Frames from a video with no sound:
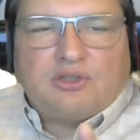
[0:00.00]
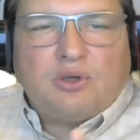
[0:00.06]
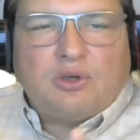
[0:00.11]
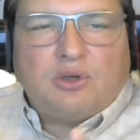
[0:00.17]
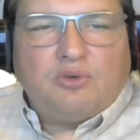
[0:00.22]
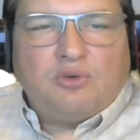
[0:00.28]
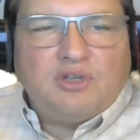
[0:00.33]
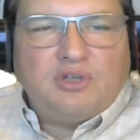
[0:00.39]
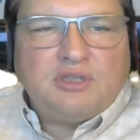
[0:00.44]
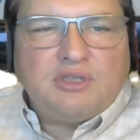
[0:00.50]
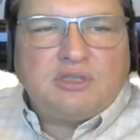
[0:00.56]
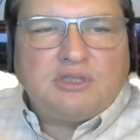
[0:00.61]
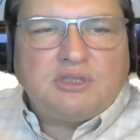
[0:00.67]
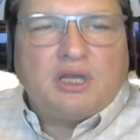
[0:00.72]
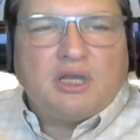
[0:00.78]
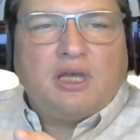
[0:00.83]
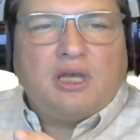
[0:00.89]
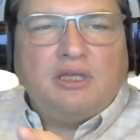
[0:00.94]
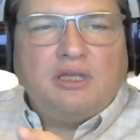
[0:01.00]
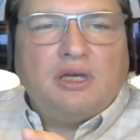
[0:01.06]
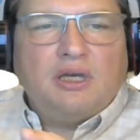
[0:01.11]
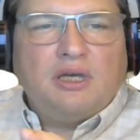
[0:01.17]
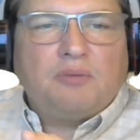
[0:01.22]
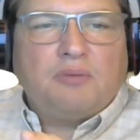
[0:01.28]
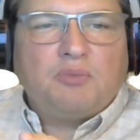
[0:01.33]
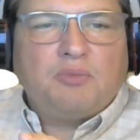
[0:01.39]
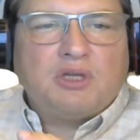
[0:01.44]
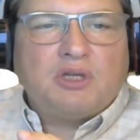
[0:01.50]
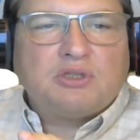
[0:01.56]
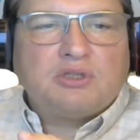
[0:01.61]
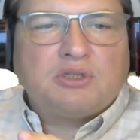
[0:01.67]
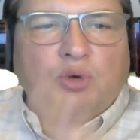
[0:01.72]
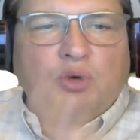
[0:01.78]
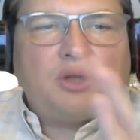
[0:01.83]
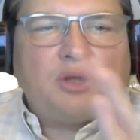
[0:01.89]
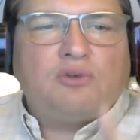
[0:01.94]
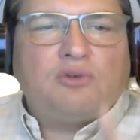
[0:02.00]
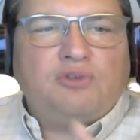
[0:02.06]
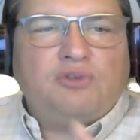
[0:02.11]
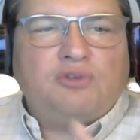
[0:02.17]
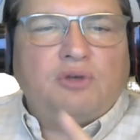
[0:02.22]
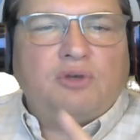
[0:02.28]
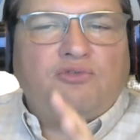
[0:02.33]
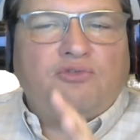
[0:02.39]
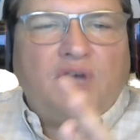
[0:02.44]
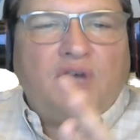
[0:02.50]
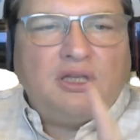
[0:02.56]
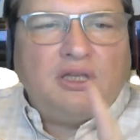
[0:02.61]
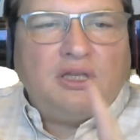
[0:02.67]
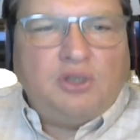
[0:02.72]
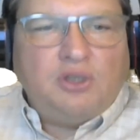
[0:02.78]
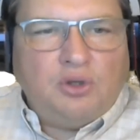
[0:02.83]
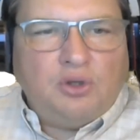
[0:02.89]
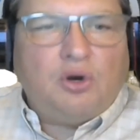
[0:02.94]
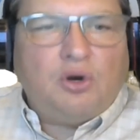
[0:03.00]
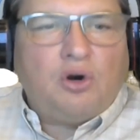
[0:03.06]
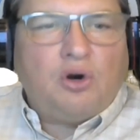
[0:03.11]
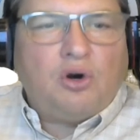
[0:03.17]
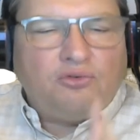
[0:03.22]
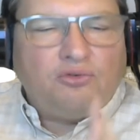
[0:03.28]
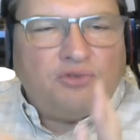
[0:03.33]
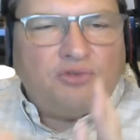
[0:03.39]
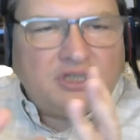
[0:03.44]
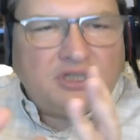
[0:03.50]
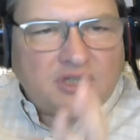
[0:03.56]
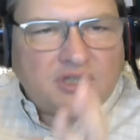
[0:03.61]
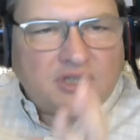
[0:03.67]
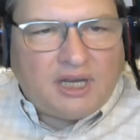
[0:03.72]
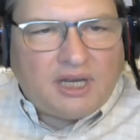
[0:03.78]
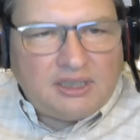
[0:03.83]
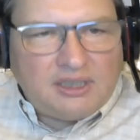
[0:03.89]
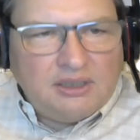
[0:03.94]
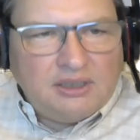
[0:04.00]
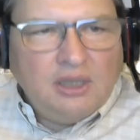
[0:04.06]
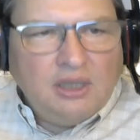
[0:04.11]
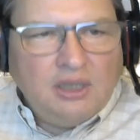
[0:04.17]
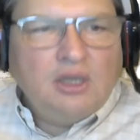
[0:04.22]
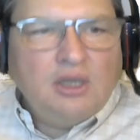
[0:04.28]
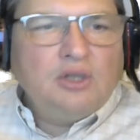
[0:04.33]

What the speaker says: So this is a squared of the value of the sine,